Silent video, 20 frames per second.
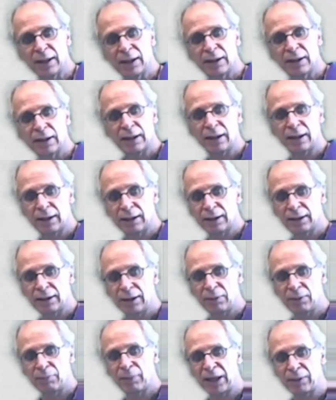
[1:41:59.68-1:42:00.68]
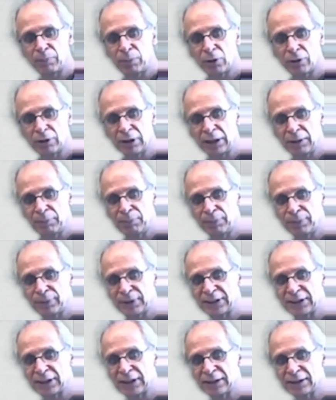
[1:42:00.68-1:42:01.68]
In Matplotlib,
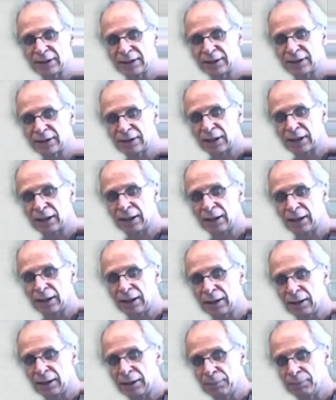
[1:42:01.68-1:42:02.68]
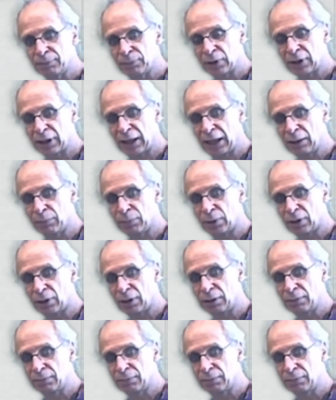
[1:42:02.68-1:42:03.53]
this color bar